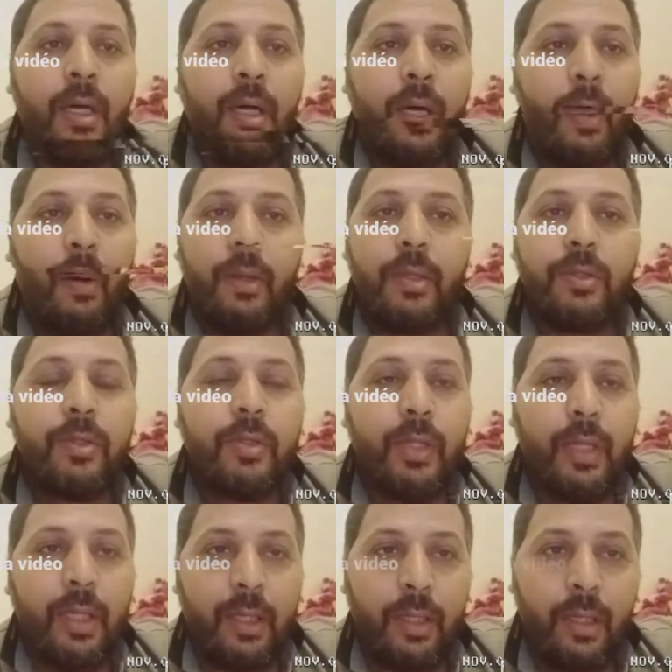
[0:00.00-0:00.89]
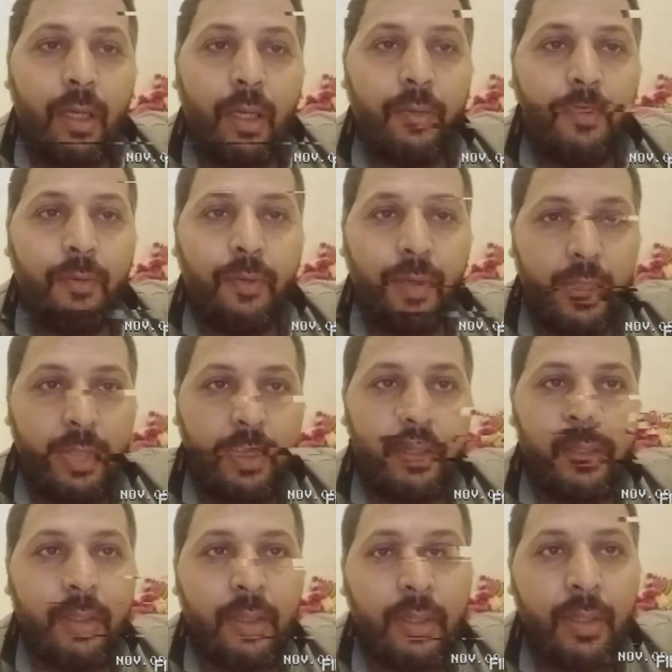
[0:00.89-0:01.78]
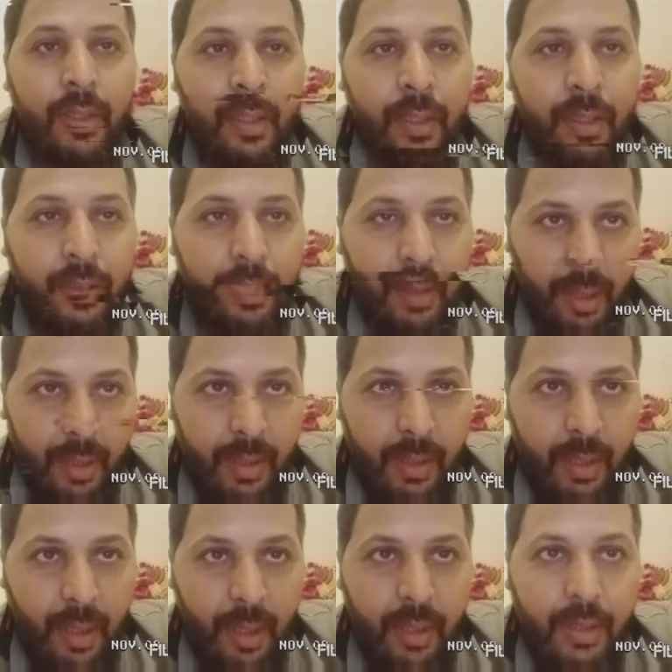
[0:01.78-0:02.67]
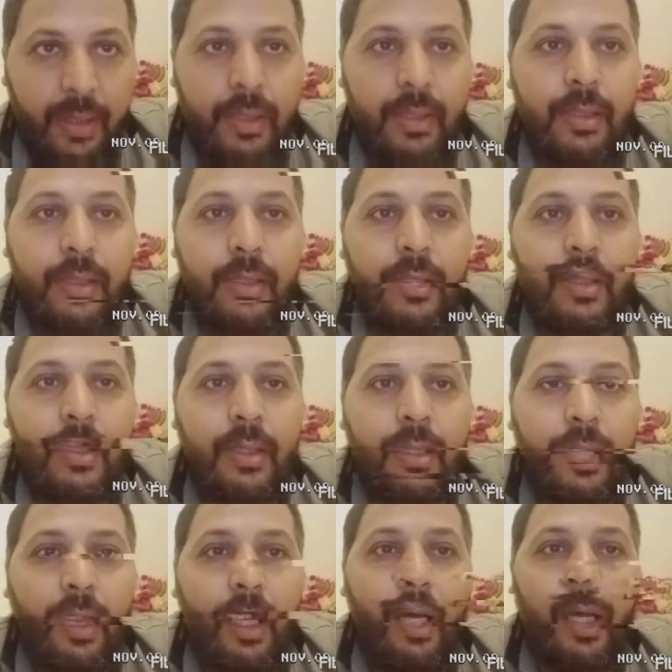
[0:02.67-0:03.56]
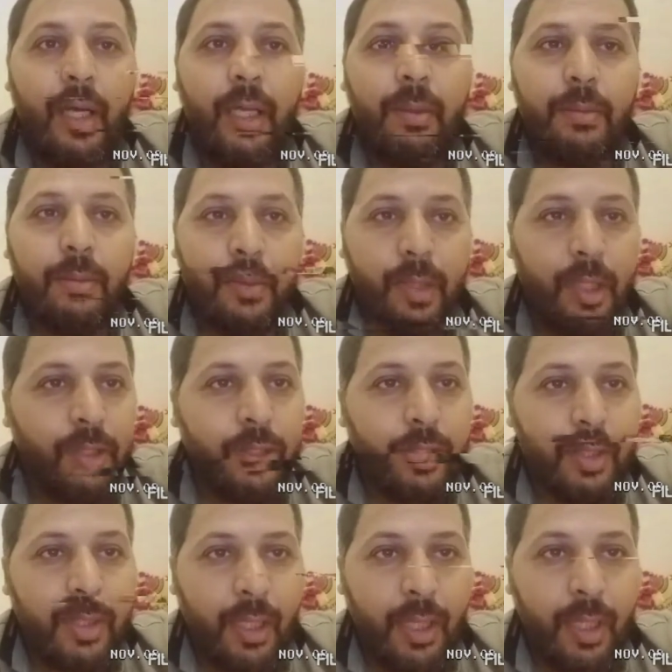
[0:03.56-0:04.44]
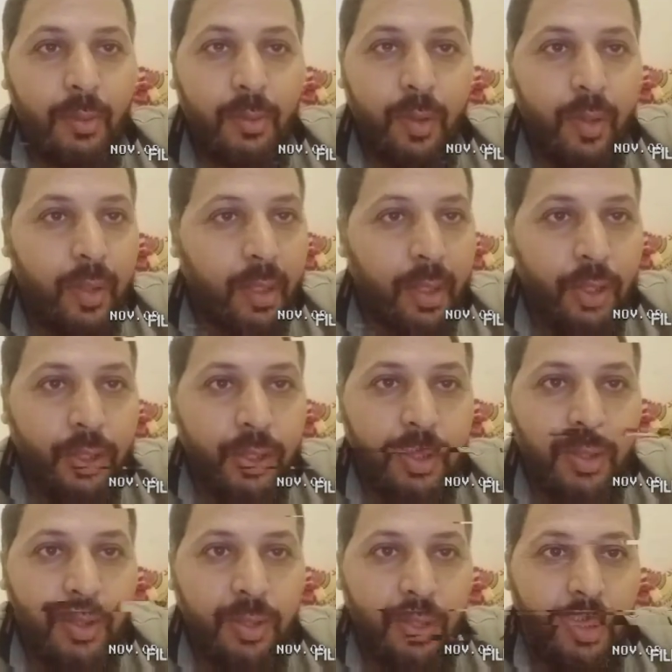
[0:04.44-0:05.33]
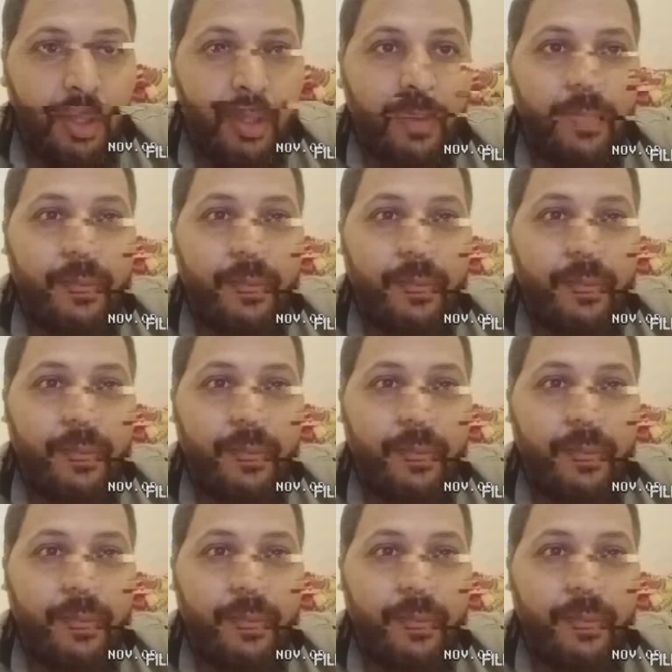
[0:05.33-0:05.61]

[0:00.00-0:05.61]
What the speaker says: How are you today? Are you fine? That's nice. I'm Najid Salam, your English teacher.